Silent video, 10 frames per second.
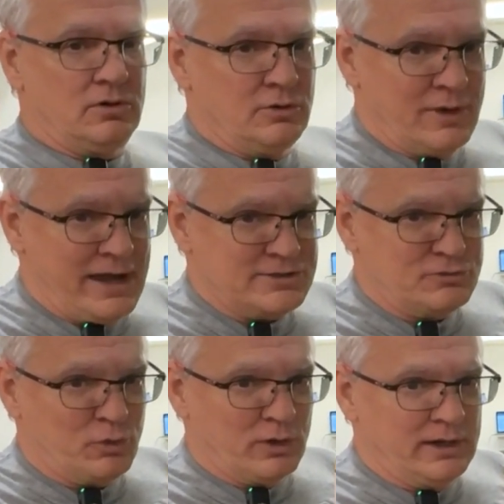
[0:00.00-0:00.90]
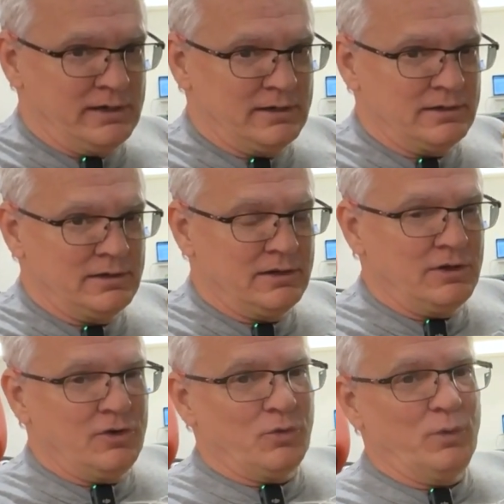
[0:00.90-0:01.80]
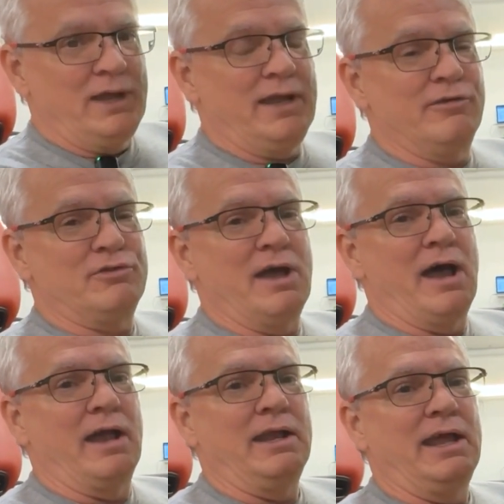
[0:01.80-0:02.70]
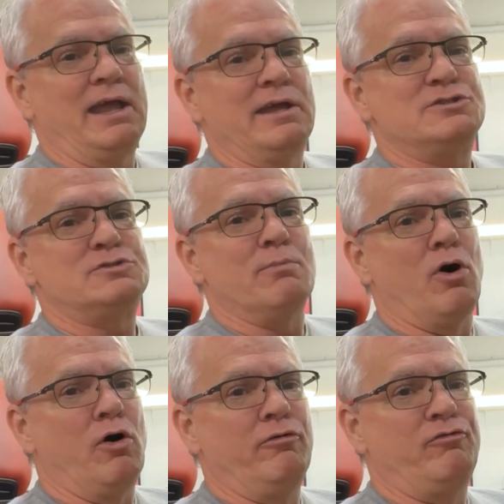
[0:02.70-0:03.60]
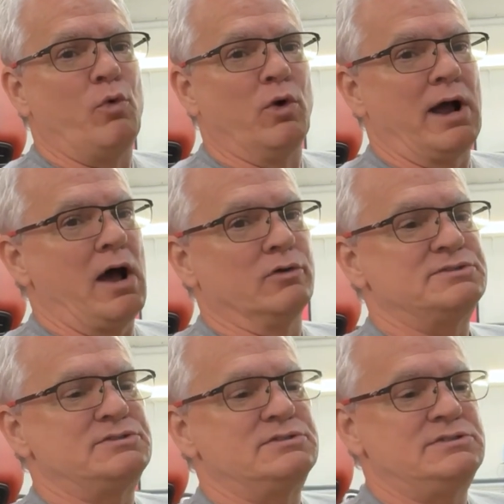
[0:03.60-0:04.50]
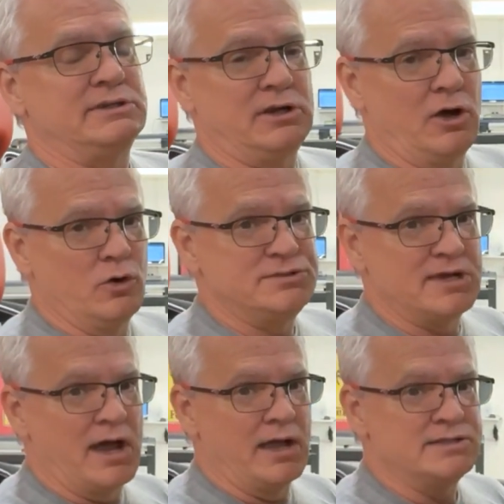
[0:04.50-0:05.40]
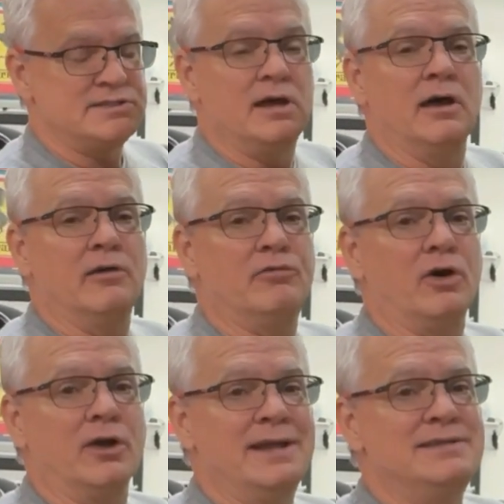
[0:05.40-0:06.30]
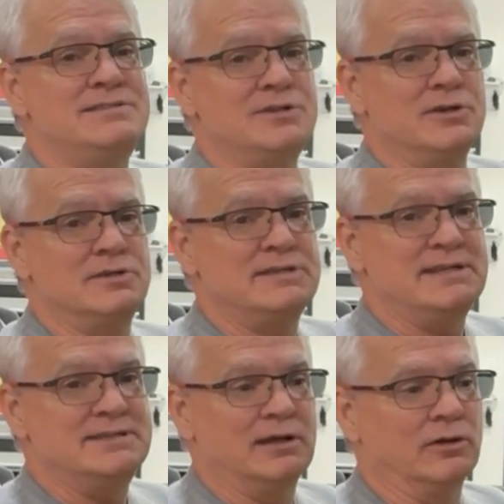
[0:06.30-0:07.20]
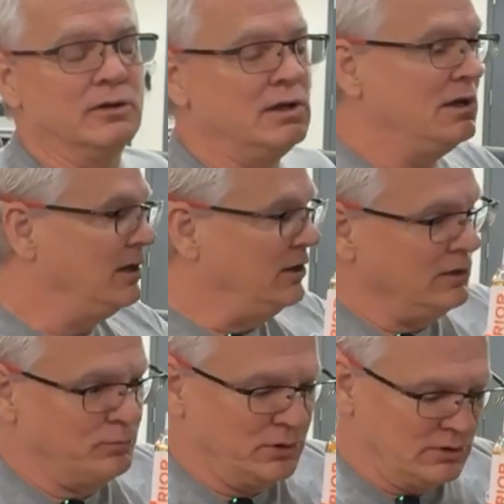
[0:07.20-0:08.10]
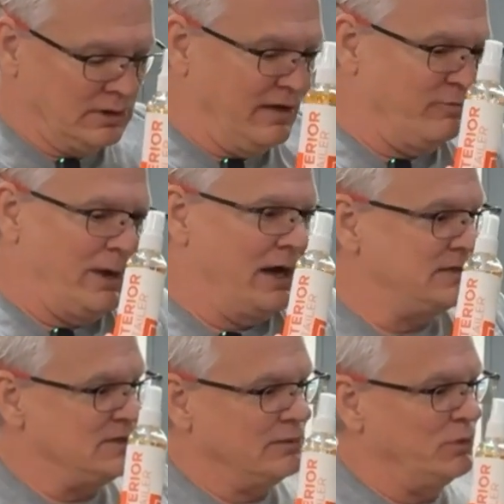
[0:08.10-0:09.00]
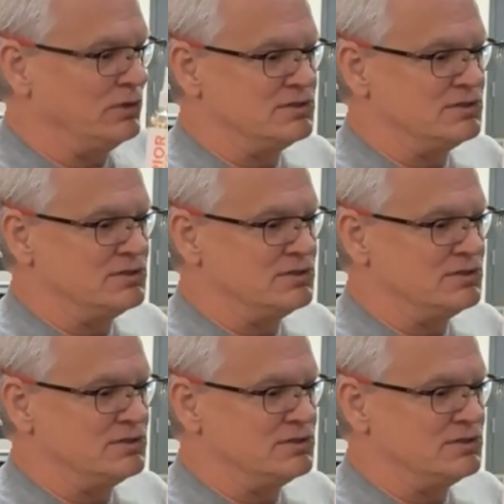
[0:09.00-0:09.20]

who asked for it, we have got a small 4-ounce to-go size of our interior detailer. You can put in your glove box, you can put in your